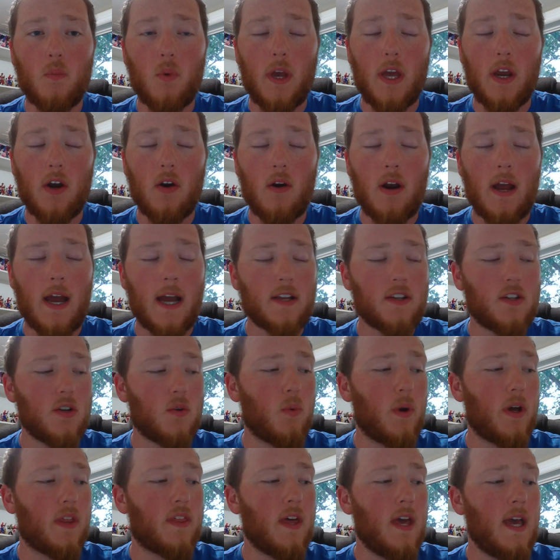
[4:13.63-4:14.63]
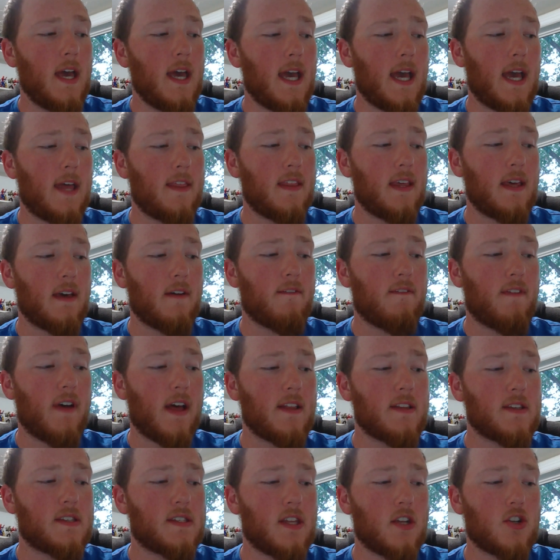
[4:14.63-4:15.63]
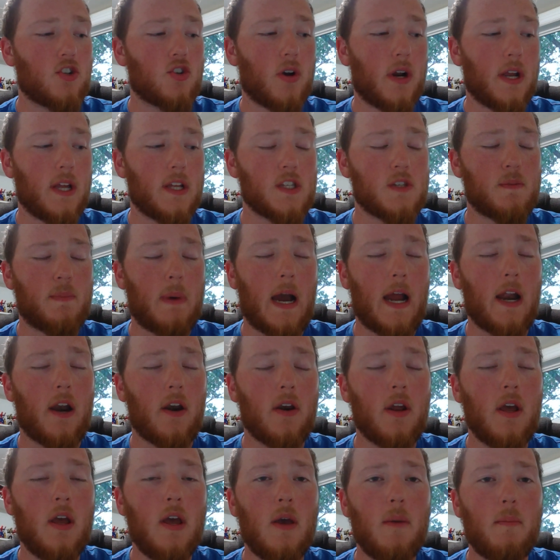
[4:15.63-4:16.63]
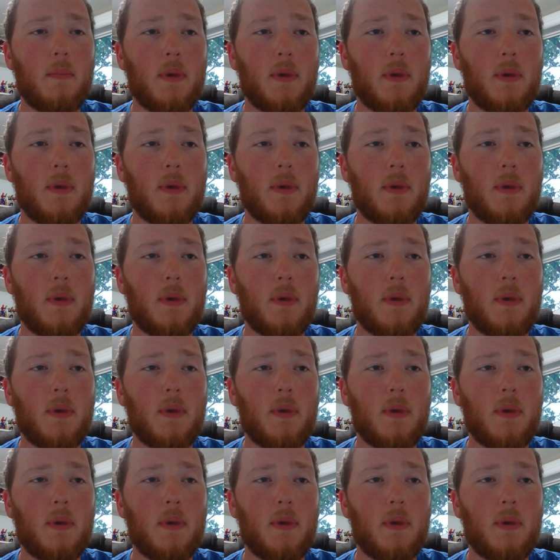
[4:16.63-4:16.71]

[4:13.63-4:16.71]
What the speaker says: interacted with, and the events that transpired,